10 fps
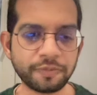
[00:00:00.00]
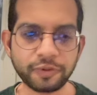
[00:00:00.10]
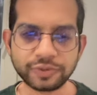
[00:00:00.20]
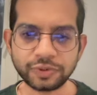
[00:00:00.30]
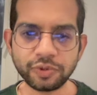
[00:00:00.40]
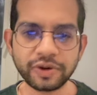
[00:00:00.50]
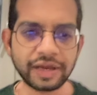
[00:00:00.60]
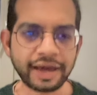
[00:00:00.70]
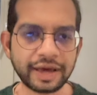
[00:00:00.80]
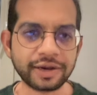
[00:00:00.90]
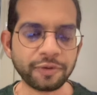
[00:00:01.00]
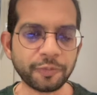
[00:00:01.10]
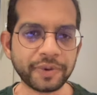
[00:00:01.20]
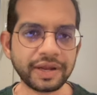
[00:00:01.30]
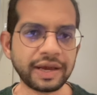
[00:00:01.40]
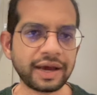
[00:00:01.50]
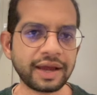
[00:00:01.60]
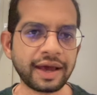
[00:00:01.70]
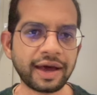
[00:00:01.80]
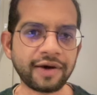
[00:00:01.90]
both Google and OpenAI
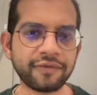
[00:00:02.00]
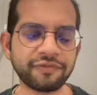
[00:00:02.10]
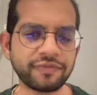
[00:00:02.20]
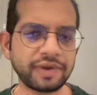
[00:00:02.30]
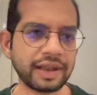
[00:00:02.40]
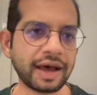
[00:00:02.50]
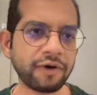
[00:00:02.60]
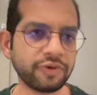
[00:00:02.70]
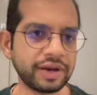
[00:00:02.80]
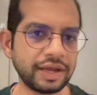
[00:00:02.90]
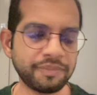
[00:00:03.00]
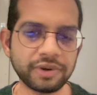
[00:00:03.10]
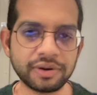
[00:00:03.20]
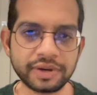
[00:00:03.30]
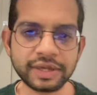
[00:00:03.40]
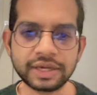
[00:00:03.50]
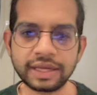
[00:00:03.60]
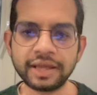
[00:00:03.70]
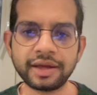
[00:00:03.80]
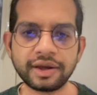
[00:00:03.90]
have now enabled
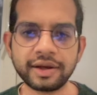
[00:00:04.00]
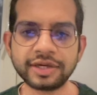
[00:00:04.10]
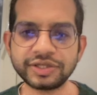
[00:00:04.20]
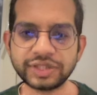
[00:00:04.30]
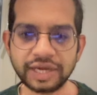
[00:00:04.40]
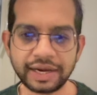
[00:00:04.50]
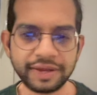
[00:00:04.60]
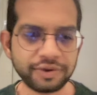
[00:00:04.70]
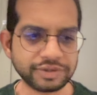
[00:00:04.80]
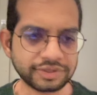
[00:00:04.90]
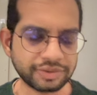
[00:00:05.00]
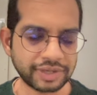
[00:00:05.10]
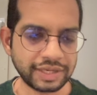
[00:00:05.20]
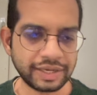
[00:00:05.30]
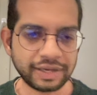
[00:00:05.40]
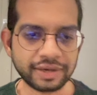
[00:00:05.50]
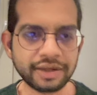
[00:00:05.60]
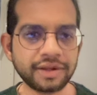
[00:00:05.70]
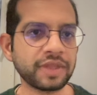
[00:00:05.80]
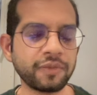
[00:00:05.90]
sharing your screen
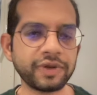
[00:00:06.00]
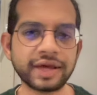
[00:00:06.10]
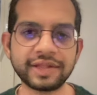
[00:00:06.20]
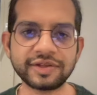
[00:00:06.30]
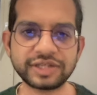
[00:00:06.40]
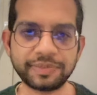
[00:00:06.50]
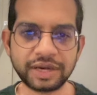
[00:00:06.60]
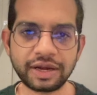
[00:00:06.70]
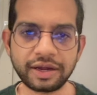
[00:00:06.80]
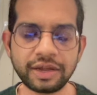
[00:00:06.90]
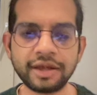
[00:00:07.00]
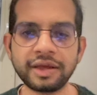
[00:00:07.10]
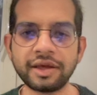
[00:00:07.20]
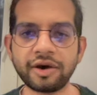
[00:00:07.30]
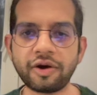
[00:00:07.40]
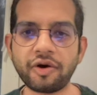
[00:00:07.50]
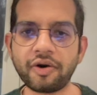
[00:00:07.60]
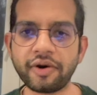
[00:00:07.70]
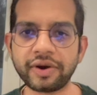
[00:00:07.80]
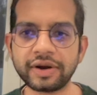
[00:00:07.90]
with either Gemini
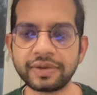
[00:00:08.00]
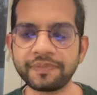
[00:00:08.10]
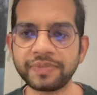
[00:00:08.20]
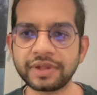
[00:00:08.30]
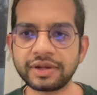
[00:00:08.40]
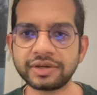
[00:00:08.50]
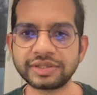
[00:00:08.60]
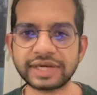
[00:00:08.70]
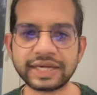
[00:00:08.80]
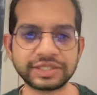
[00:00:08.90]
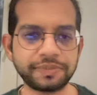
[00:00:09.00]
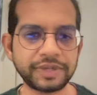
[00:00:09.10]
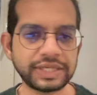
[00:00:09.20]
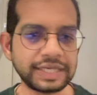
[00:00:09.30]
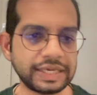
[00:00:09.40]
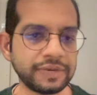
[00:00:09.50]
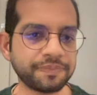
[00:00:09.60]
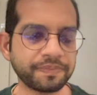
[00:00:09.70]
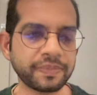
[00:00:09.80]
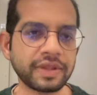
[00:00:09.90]
or ChatGPT.
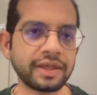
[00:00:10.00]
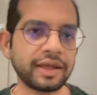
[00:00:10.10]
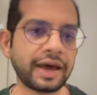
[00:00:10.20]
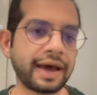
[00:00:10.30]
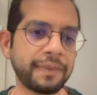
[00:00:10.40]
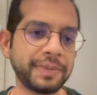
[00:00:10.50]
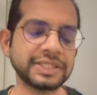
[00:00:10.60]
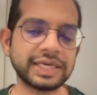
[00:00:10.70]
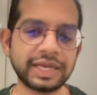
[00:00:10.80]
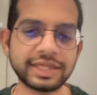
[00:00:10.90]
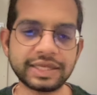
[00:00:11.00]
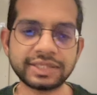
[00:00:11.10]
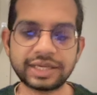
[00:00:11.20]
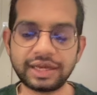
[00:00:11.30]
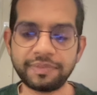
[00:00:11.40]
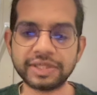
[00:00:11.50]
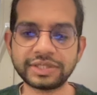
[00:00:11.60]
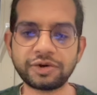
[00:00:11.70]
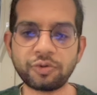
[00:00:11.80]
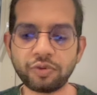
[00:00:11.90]
And basically this enables
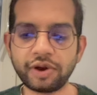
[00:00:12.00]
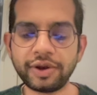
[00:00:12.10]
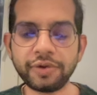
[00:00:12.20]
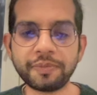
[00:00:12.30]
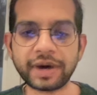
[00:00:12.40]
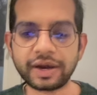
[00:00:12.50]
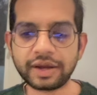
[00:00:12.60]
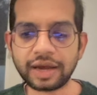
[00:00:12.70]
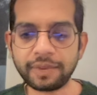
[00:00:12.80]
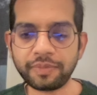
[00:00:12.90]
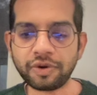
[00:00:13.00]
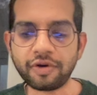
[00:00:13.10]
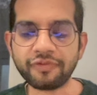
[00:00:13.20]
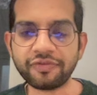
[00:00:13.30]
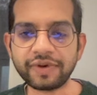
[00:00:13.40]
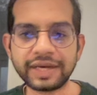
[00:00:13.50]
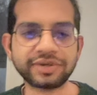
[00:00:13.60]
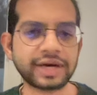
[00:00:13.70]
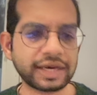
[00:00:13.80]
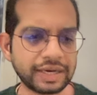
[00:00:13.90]
a whole new paradigm of
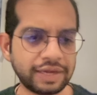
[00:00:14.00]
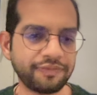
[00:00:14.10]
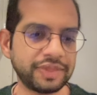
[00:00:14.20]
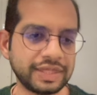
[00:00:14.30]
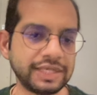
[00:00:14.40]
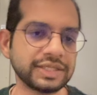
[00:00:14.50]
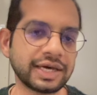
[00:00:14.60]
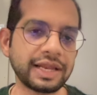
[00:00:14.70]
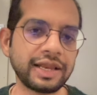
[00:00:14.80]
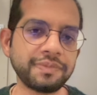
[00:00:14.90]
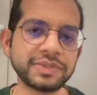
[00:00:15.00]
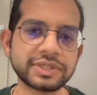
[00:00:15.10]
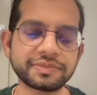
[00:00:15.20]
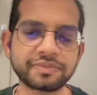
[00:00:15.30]
interacting with these LLMs.